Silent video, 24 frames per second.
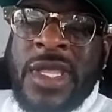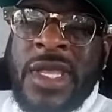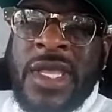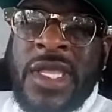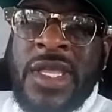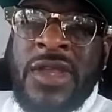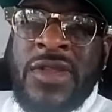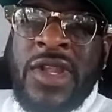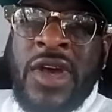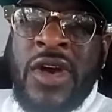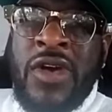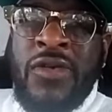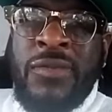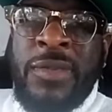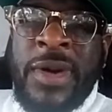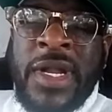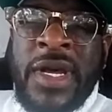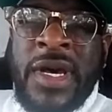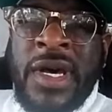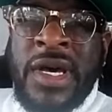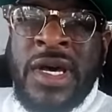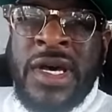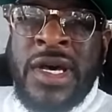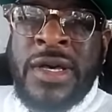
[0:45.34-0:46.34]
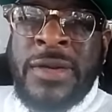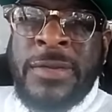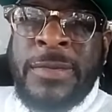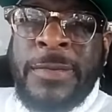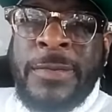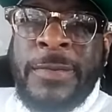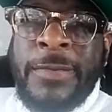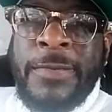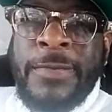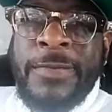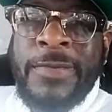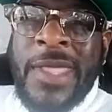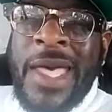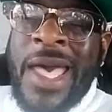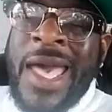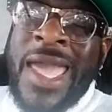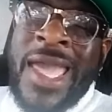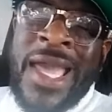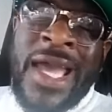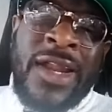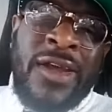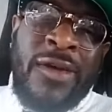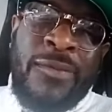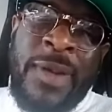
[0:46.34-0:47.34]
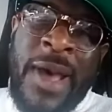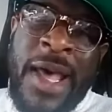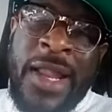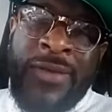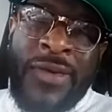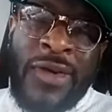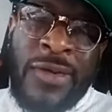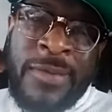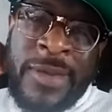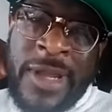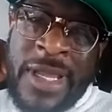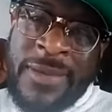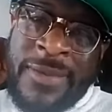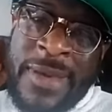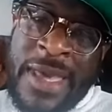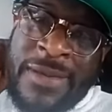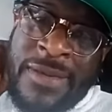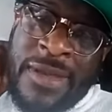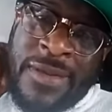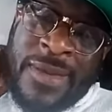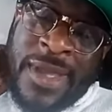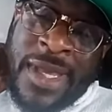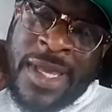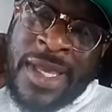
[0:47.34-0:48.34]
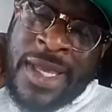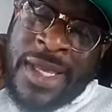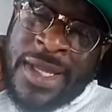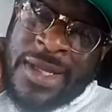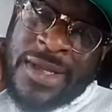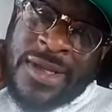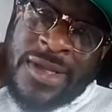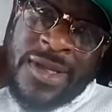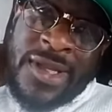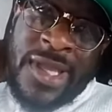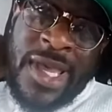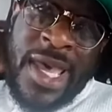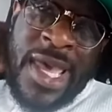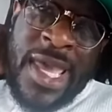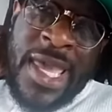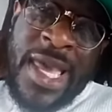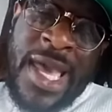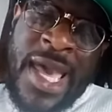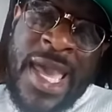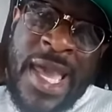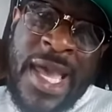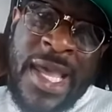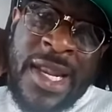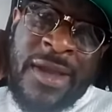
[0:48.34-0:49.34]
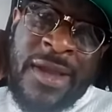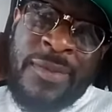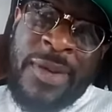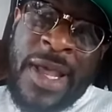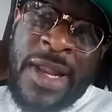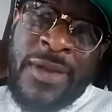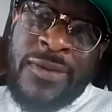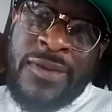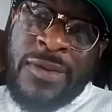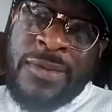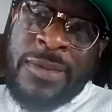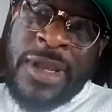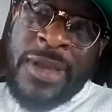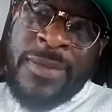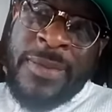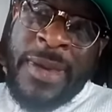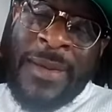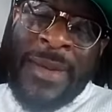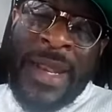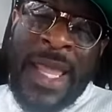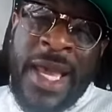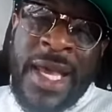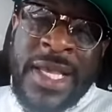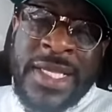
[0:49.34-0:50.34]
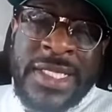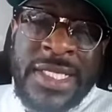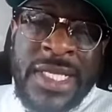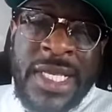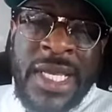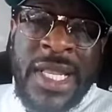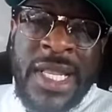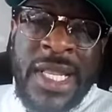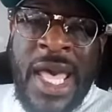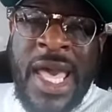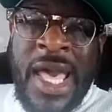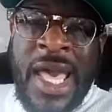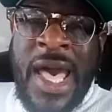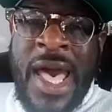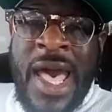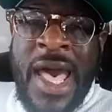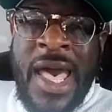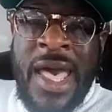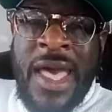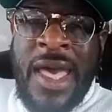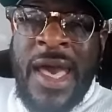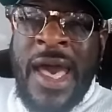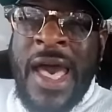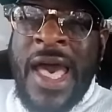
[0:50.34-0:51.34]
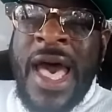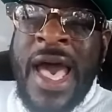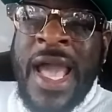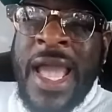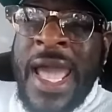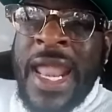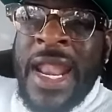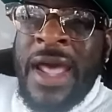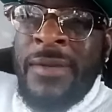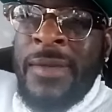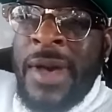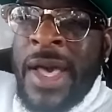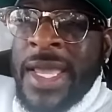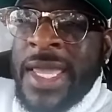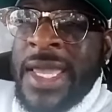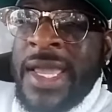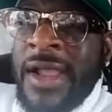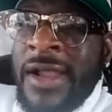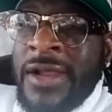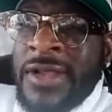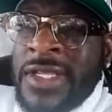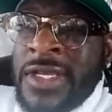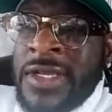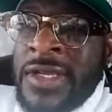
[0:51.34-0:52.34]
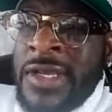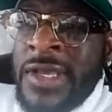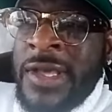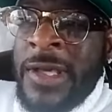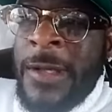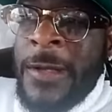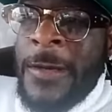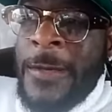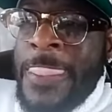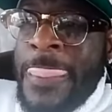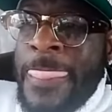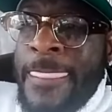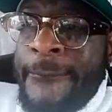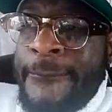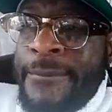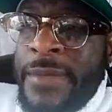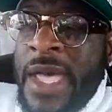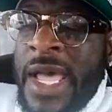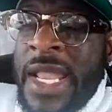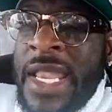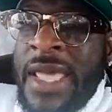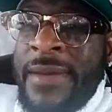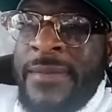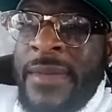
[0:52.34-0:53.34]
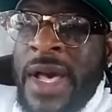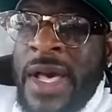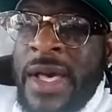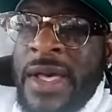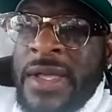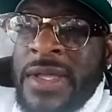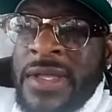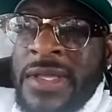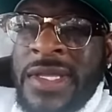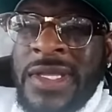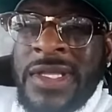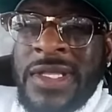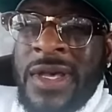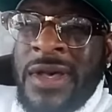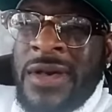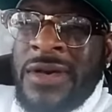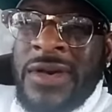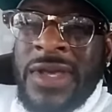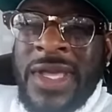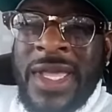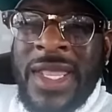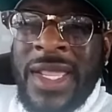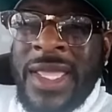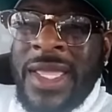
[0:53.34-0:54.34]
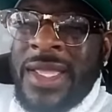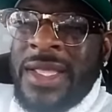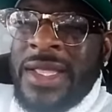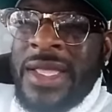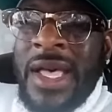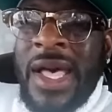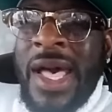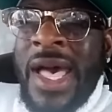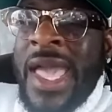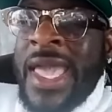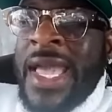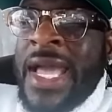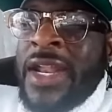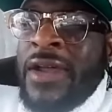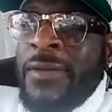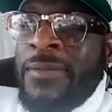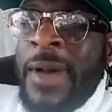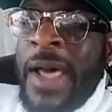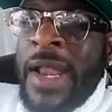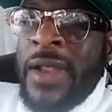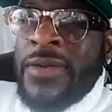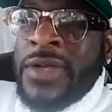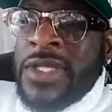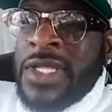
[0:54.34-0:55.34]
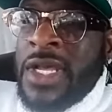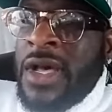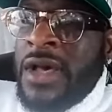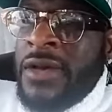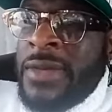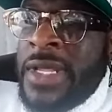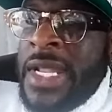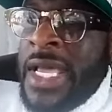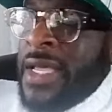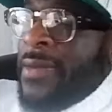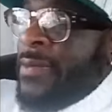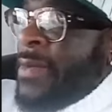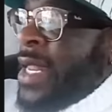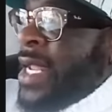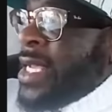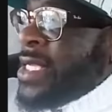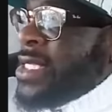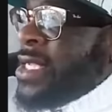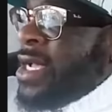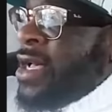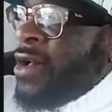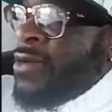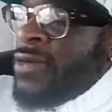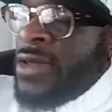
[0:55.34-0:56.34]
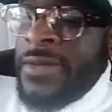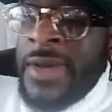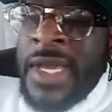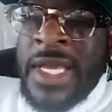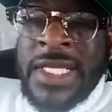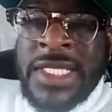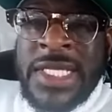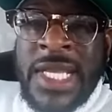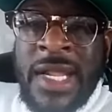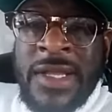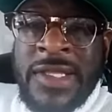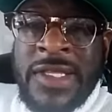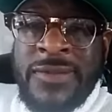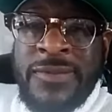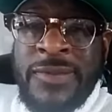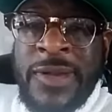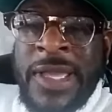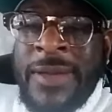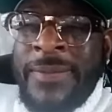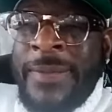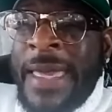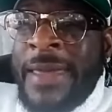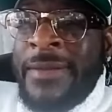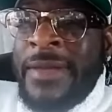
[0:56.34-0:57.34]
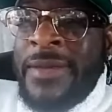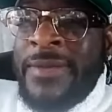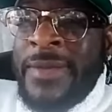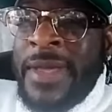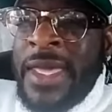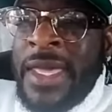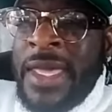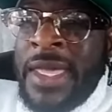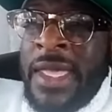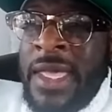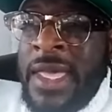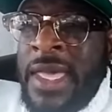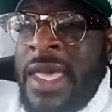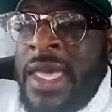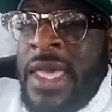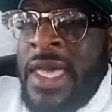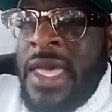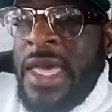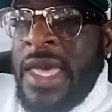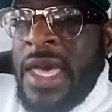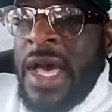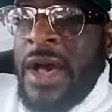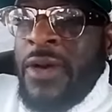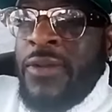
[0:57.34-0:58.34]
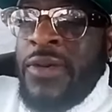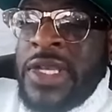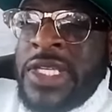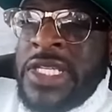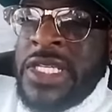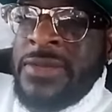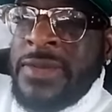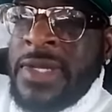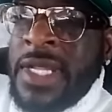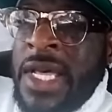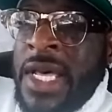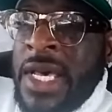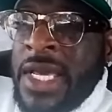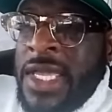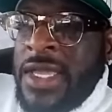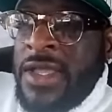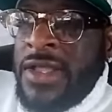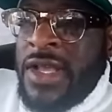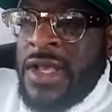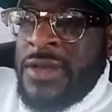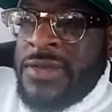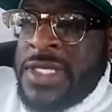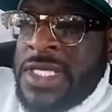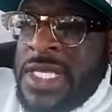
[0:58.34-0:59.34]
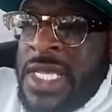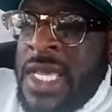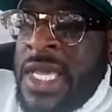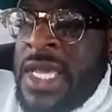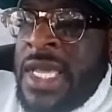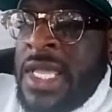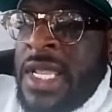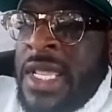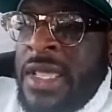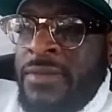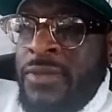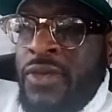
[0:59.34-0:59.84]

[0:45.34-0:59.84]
you know. But um, I ain't got no problem with Big Baby, man. I ain't I ain't got no problem with Big Baby. Like I said, I I I got on my character. Yeah, I let my you know, and I ain't got no problem with the homie. That man, that's the homie, man. Shout out to Bricc Baby, man. I wish you luck, you know what I'm saying, and